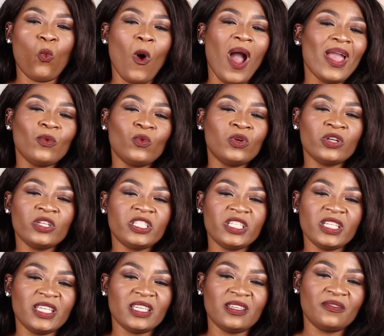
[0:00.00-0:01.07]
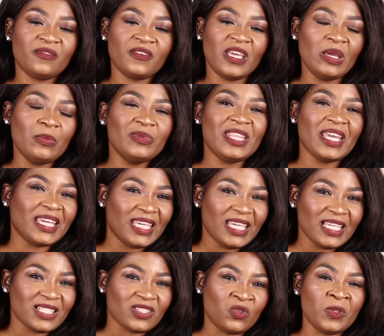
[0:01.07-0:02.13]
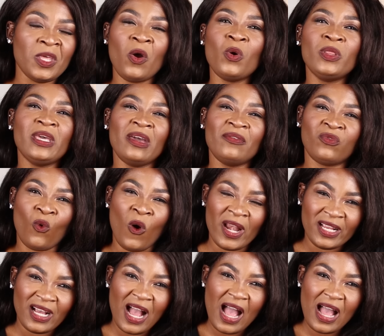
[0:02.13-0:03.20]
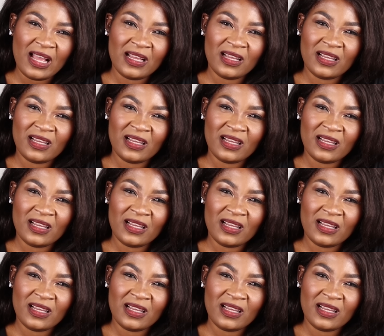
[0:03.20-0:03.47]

why wouldn't she give him the keys? Do they only have one car?